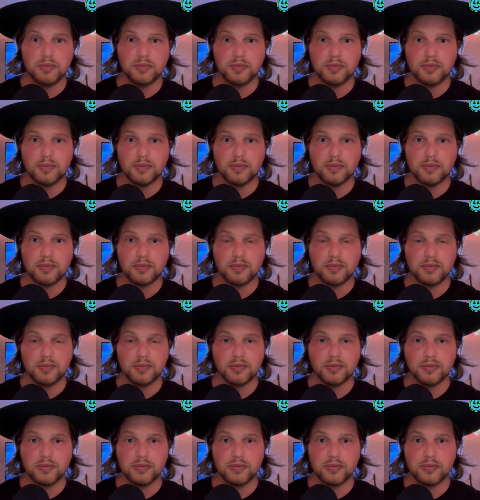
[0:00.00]

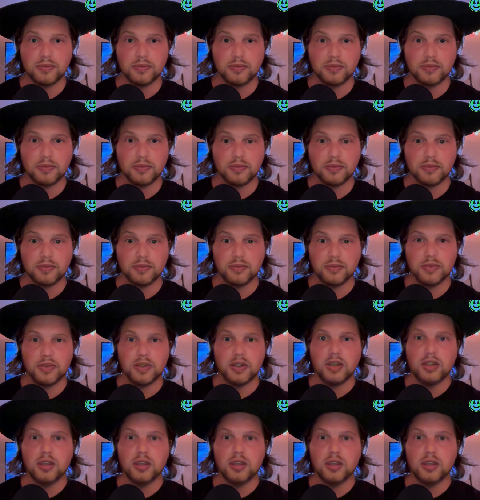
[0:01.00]
(no one is talking)